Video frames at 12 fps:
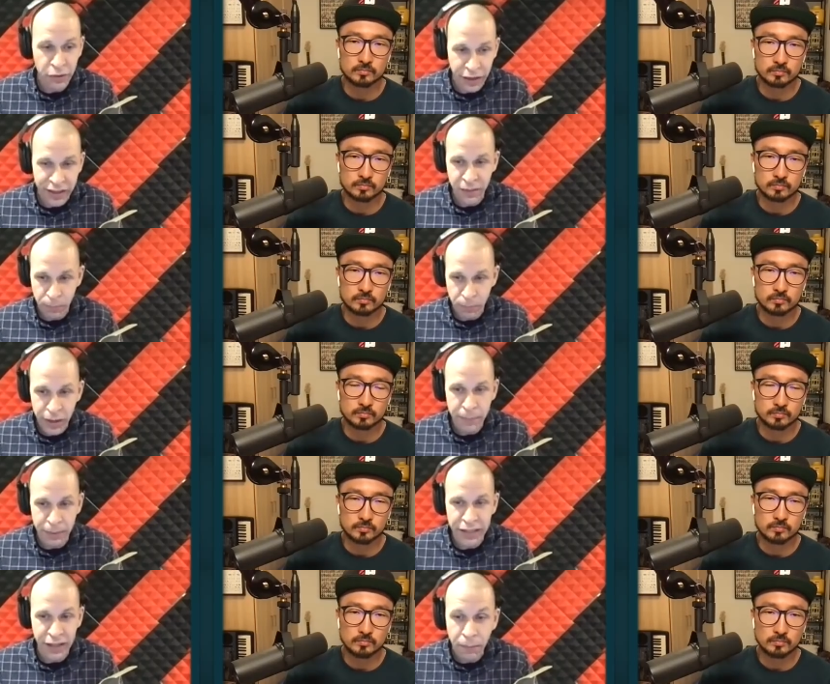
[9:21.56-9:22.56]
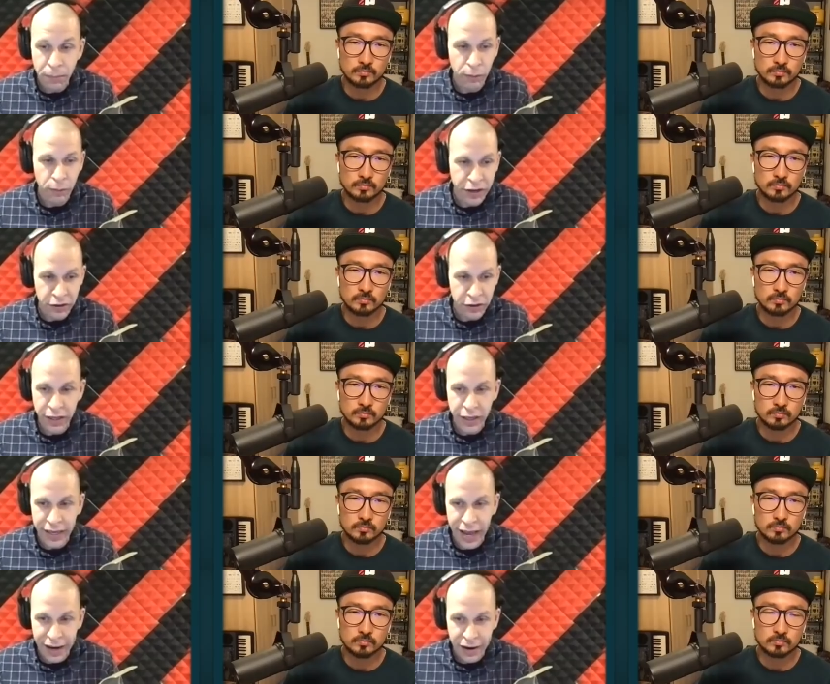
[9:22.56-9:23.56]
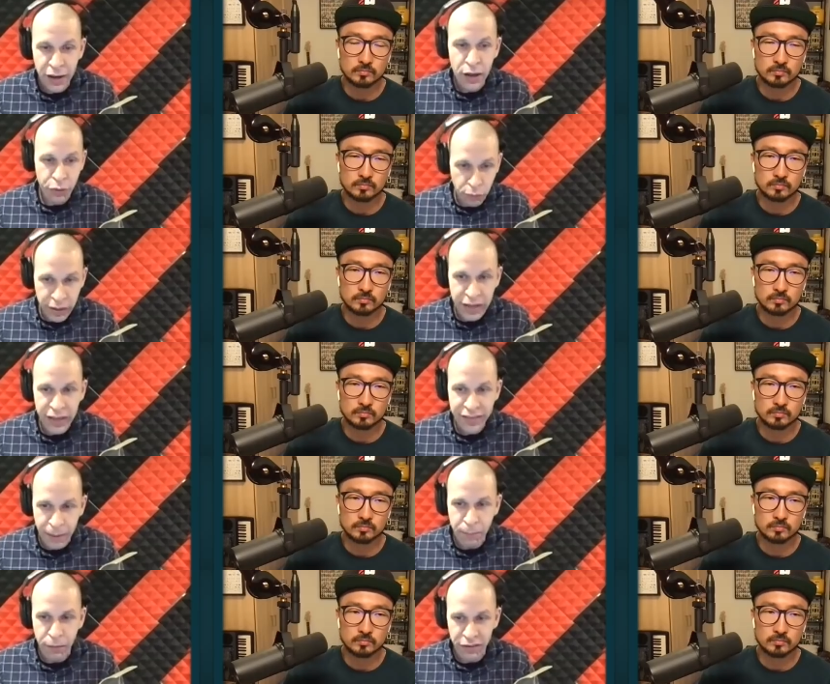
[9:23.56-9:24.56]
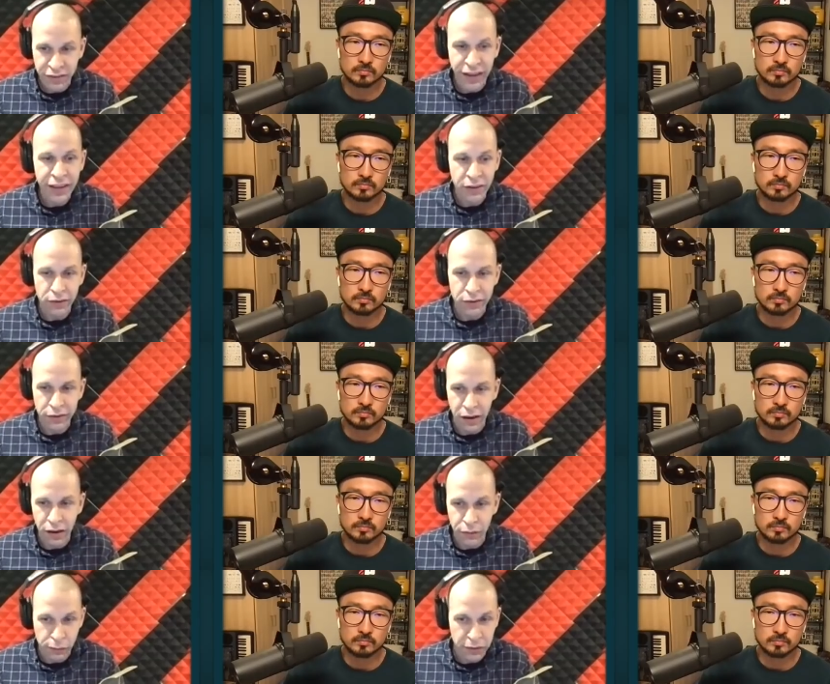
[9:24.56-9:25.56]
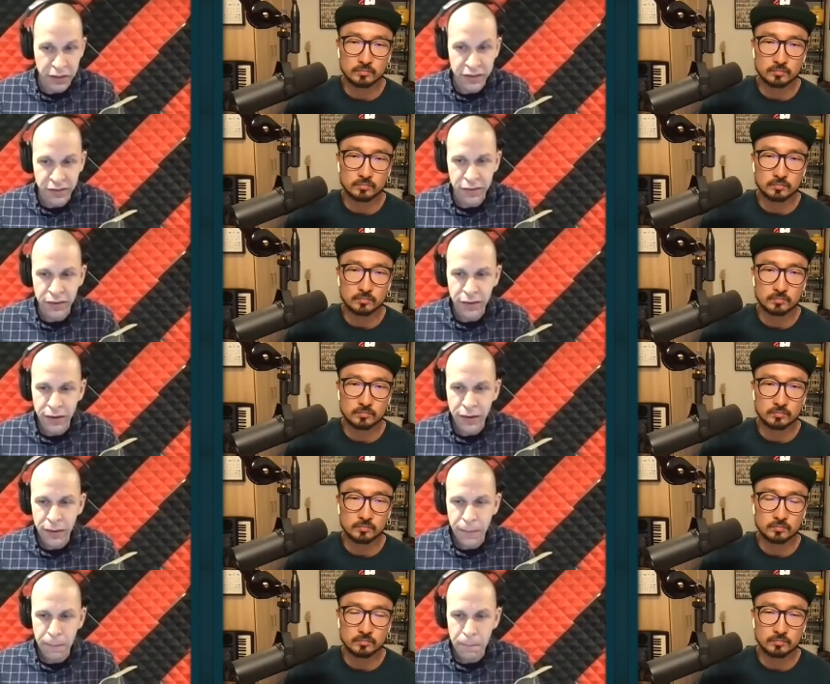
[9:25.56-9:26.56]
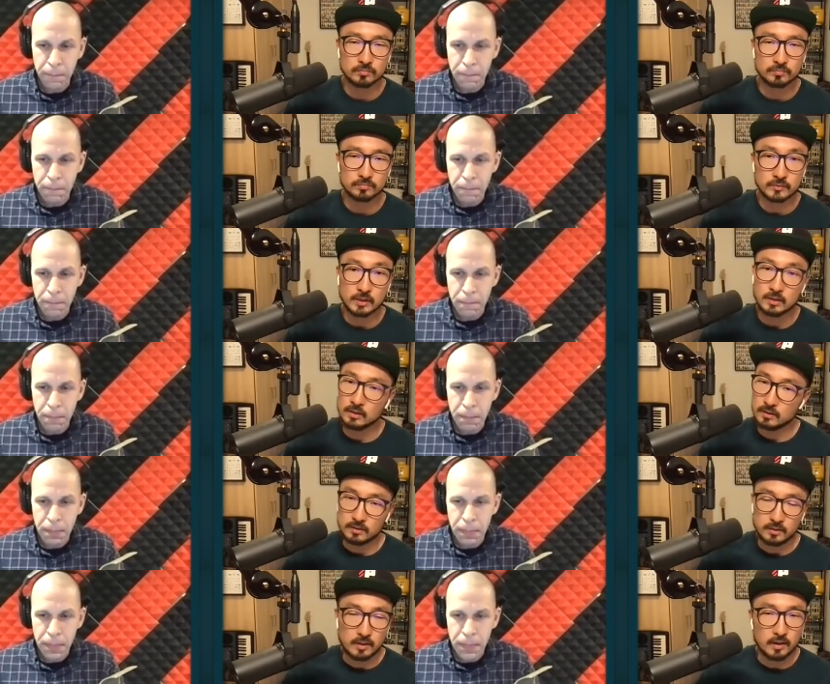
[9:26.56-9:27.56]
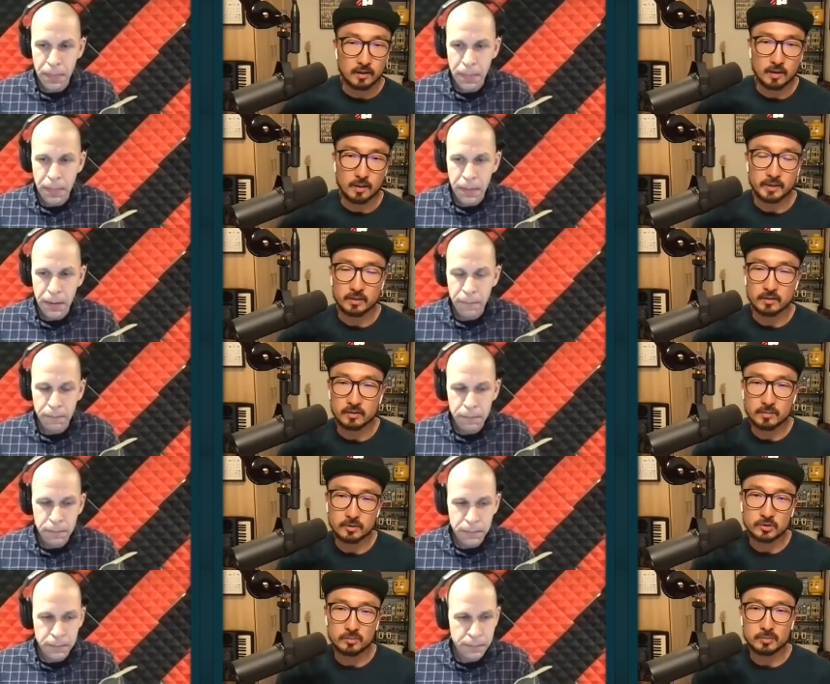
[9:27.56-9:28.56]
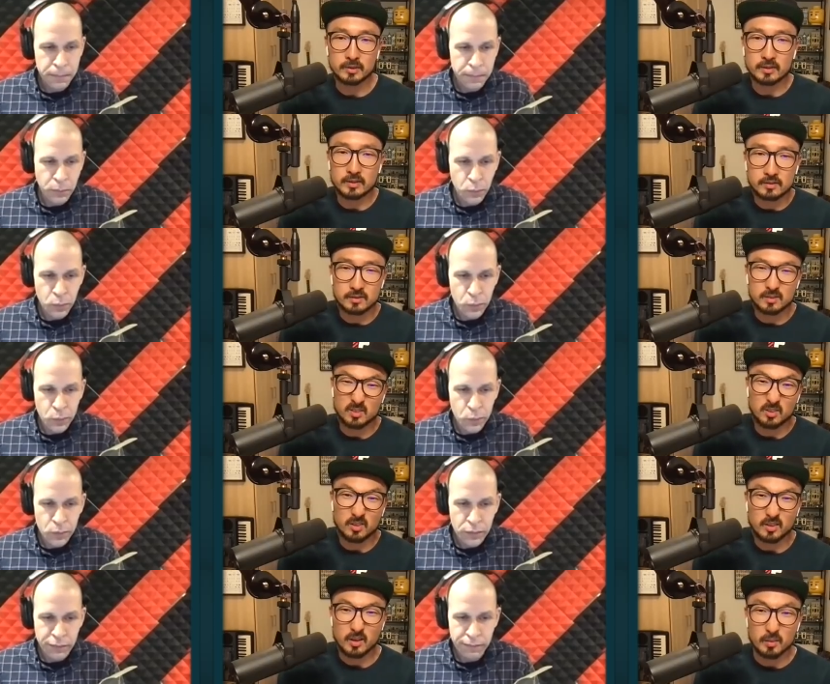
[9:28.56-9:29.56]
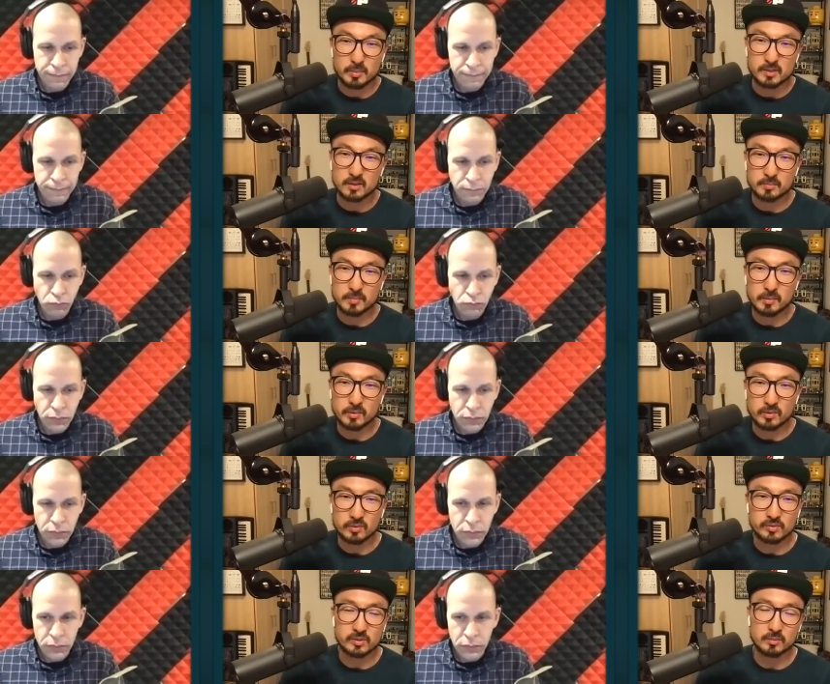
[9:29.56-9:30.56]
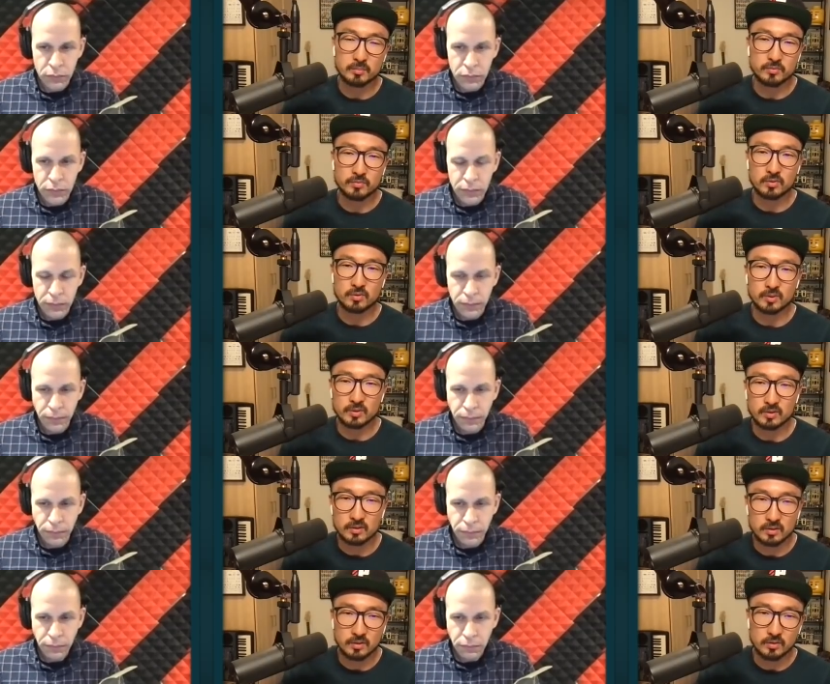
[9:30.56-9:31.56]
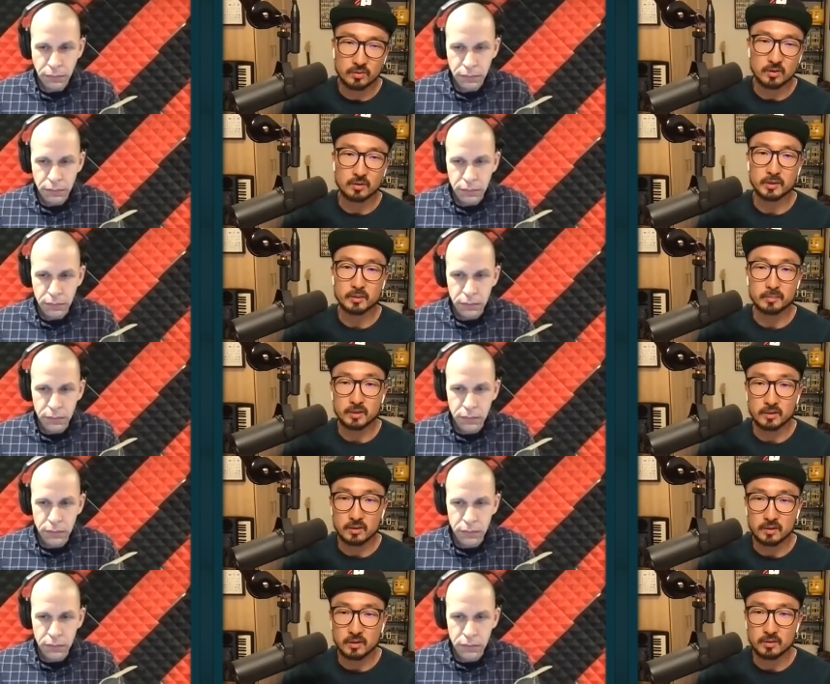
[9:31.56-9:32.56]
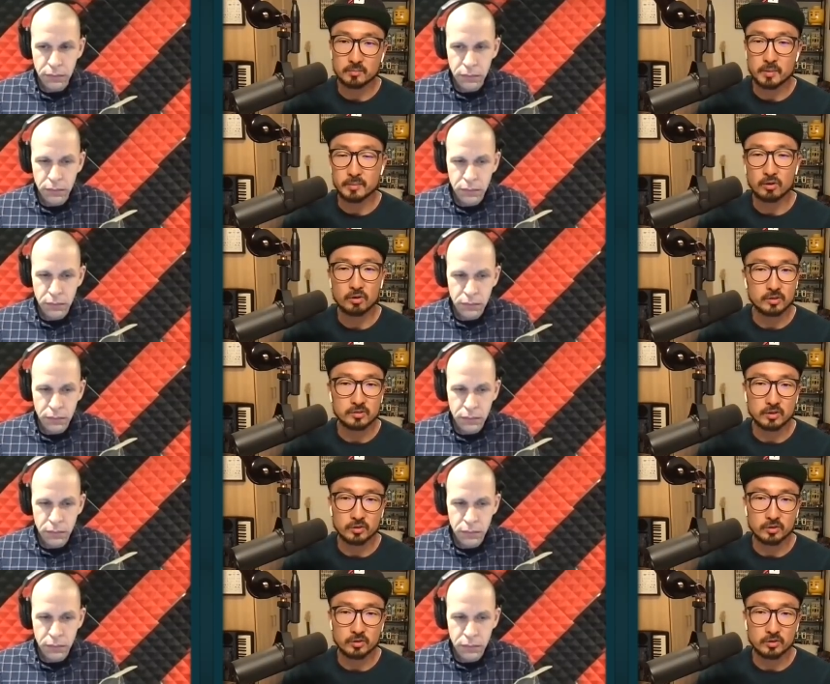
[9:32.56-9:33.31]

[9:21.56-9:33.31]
Speaker 1: Like it's a pretty big number when you're looking at three separate cycles of releases.
Speaker 2: Yeah, I mean, it almost seems like it's sort of the opposite of maybe what we've seen before with you know the WWE and maybe all these